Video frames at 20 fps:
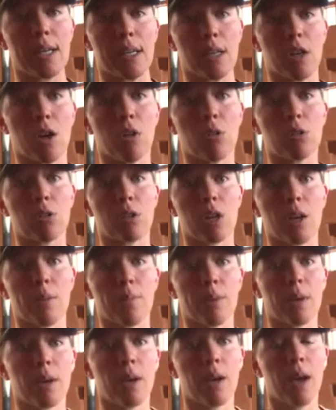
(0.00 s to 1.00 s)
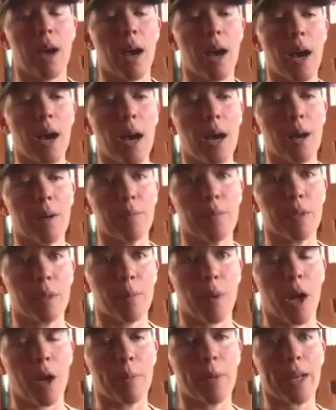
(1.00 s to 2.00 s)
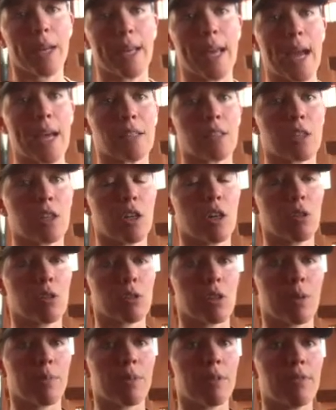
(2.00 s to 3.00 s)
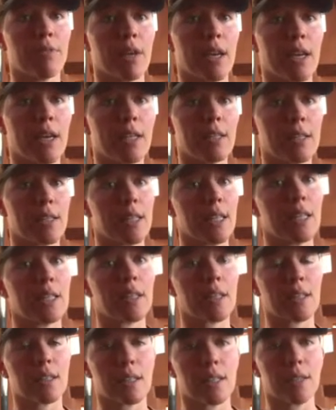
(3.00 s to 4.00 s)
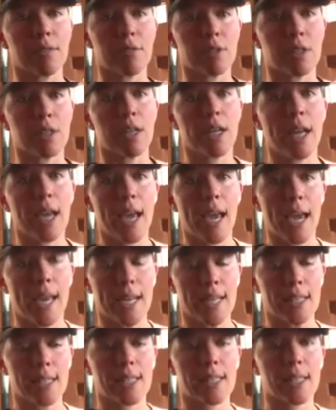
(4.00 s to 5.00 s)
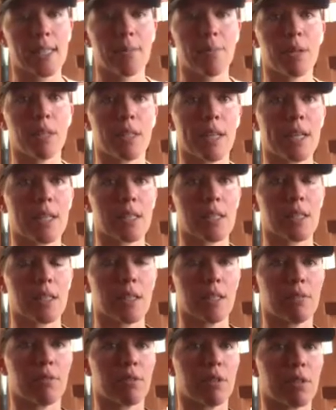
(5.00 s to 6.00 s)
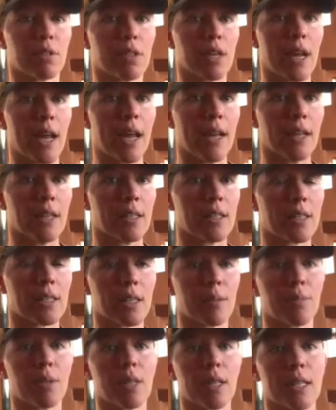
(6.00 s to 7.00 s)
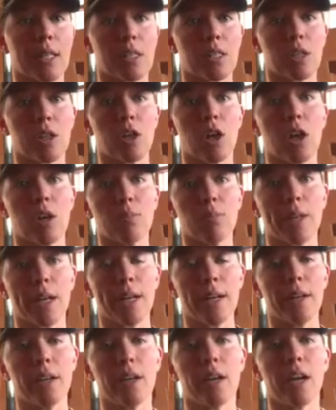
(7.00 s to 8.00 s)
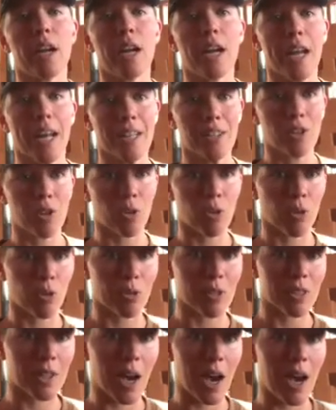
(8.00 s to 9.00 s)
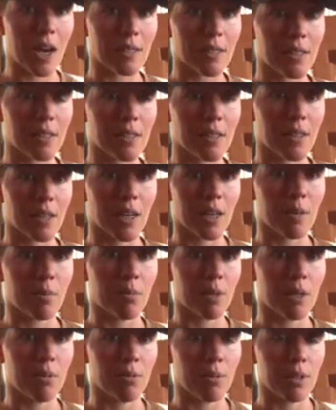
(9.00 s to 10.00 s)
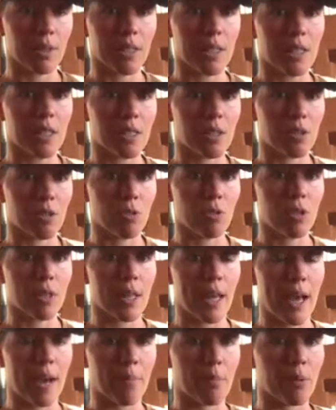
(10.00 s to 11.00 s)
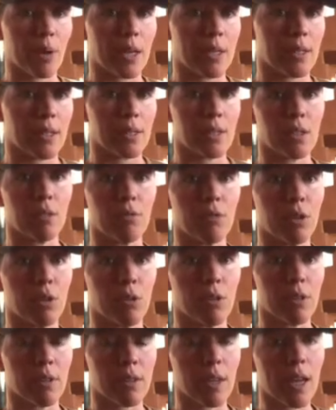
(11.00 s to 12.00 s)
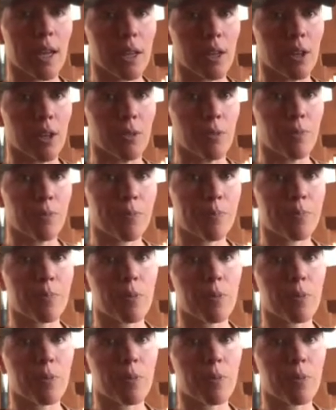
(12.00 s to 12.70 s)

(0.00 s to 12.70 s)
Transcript: and it goes up, the palmitic acid goes up the veins and into the liver, and it stimulates the liver and it stimulates the gallbladder, and so those toxins are going to be released due to that presence of glutathione.